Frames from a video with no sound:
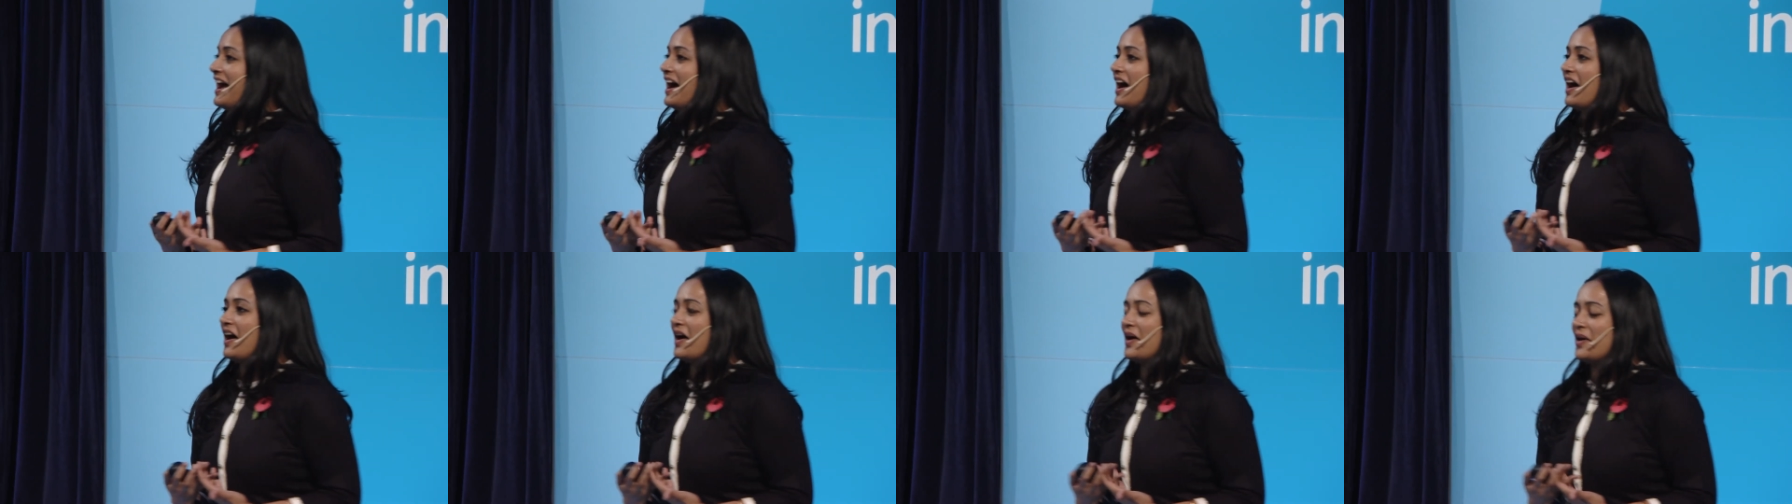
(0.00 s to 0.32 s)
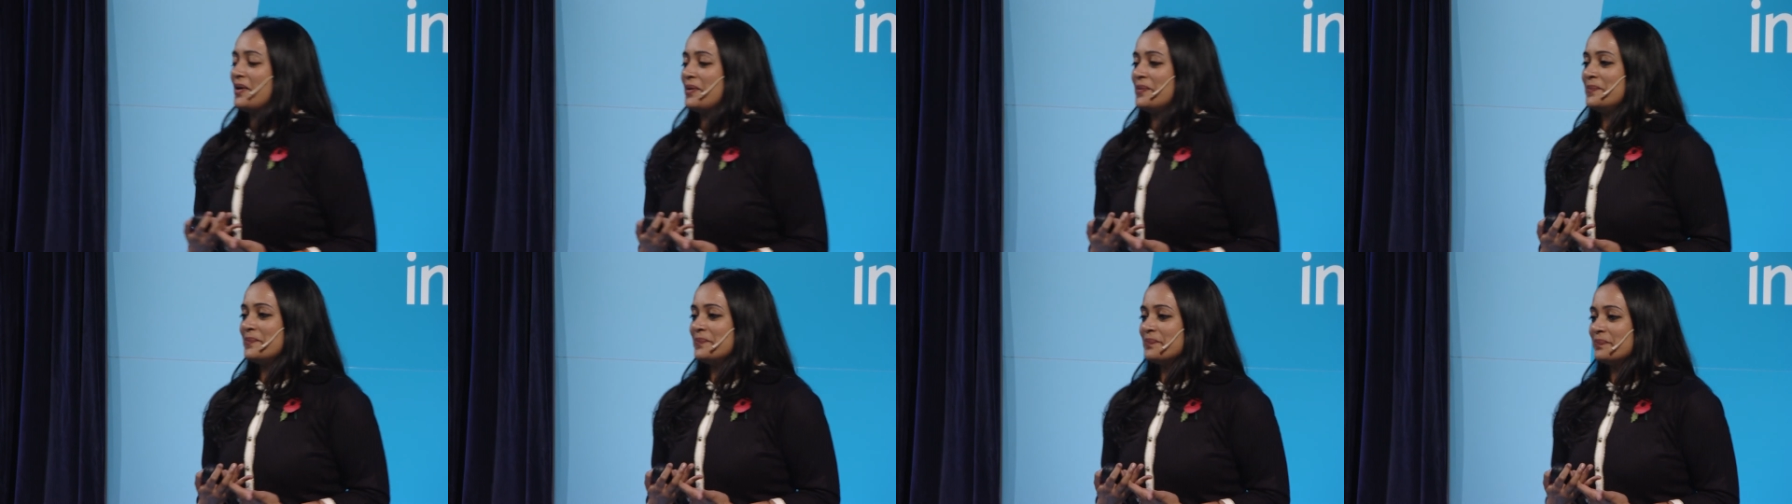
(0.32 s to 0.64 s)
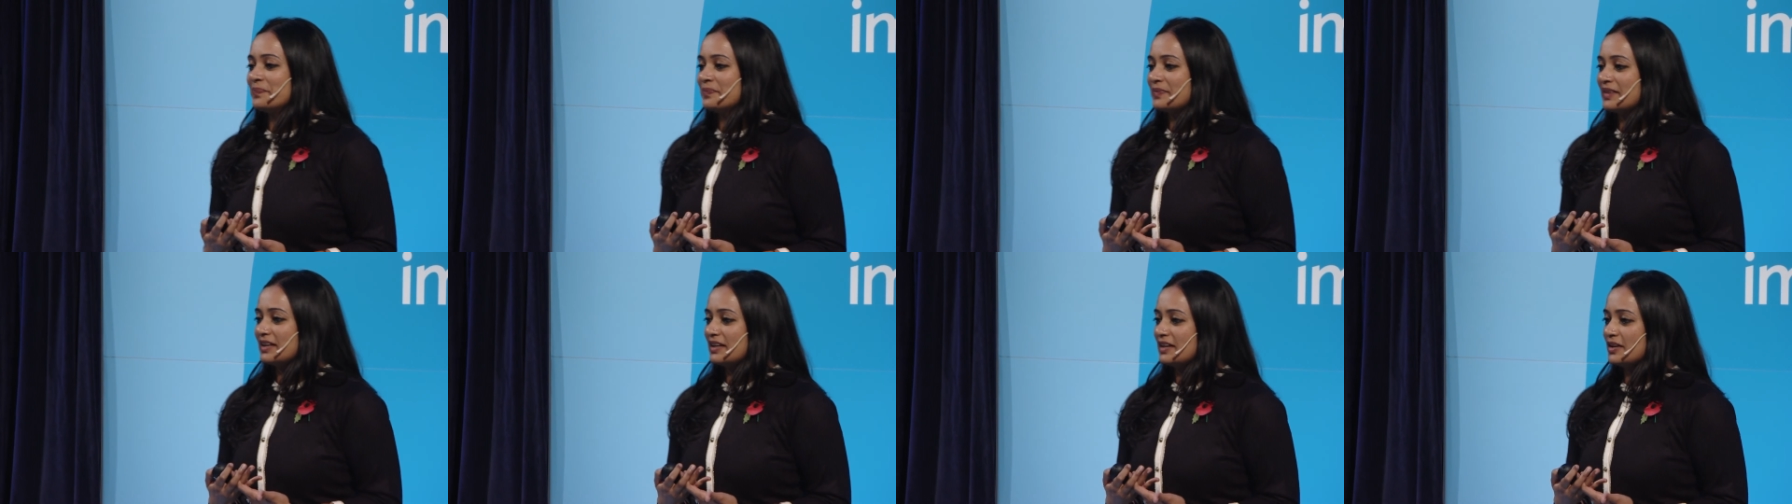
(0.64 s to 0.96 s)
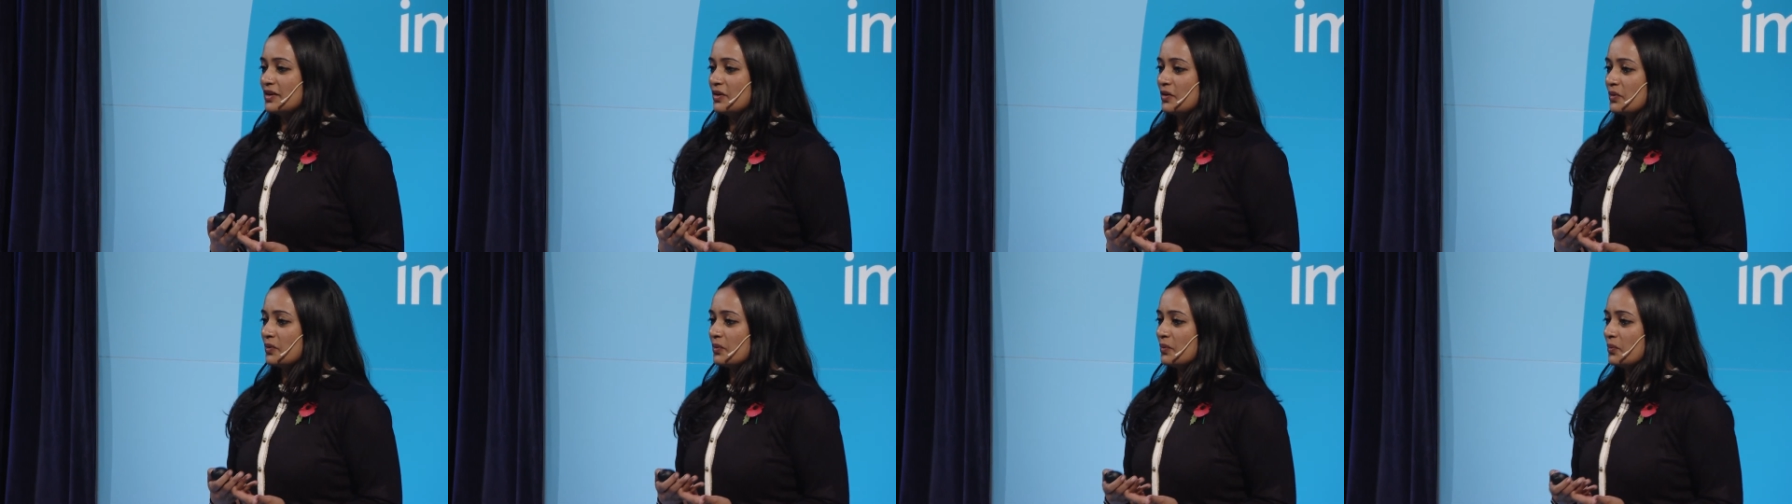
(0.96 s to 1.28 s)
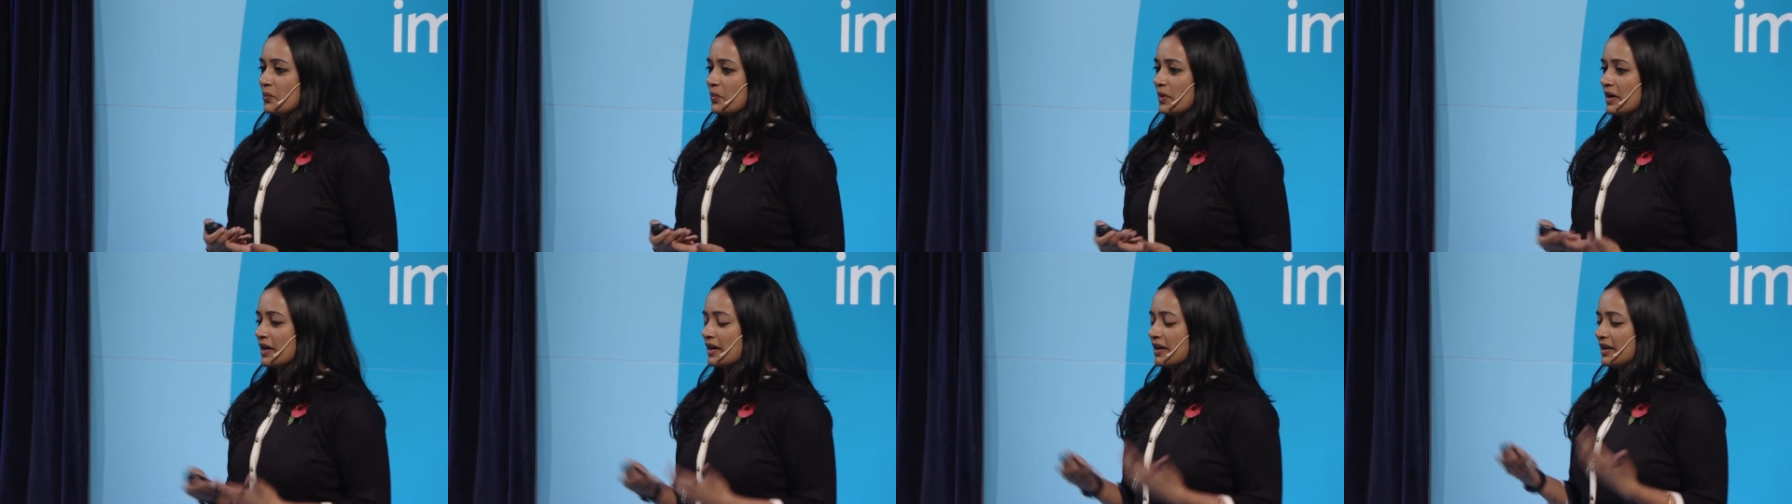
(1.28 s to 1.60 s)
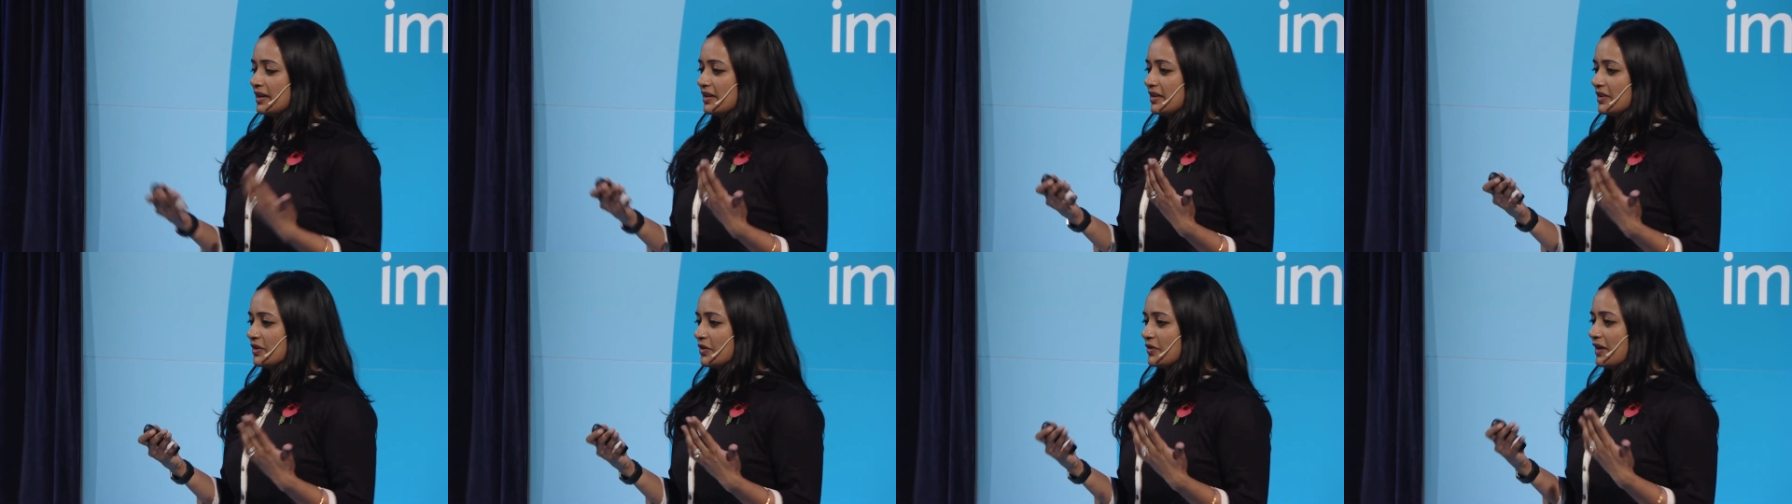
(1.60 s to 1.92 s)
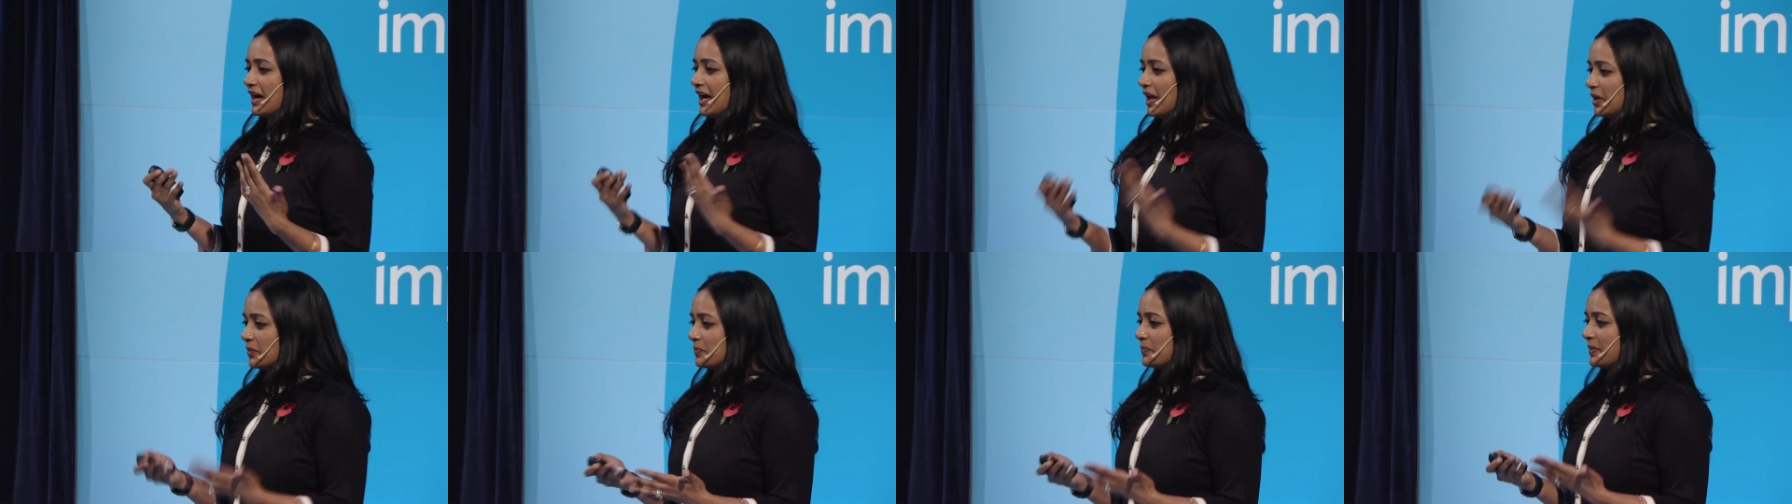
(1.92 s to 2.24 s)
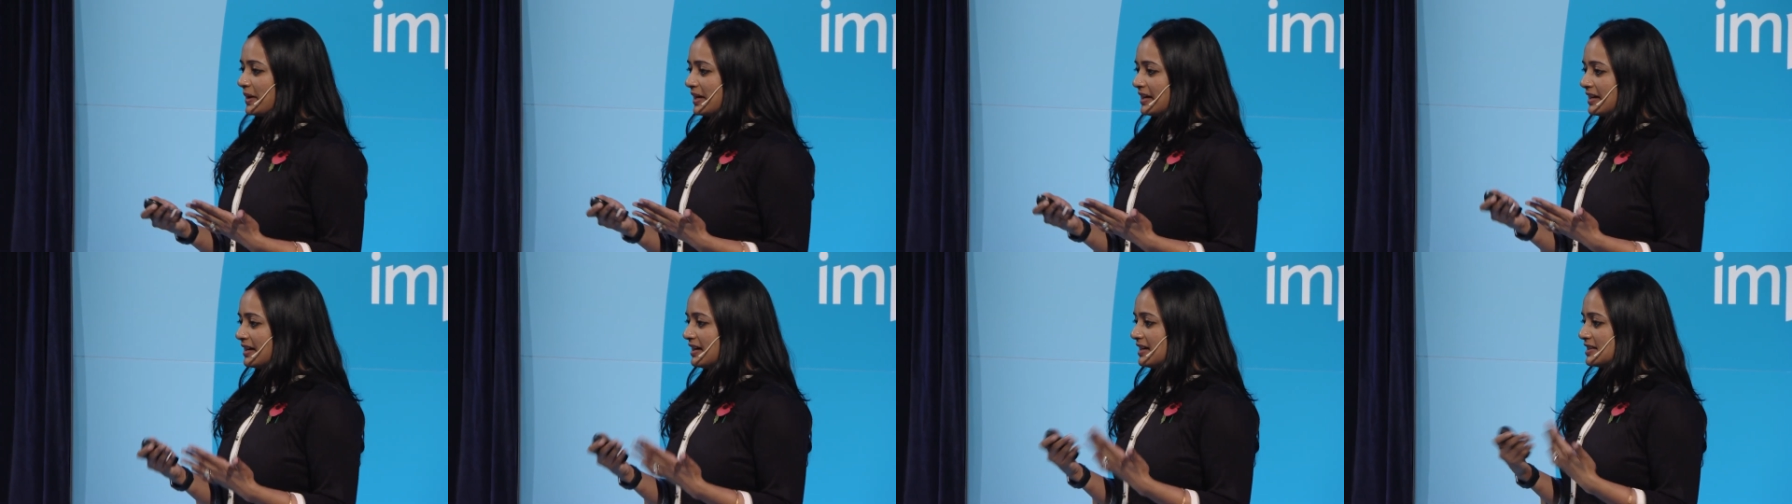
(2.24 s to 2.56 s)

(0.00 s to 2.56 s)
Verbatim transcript: Um, you know, we're, you're helping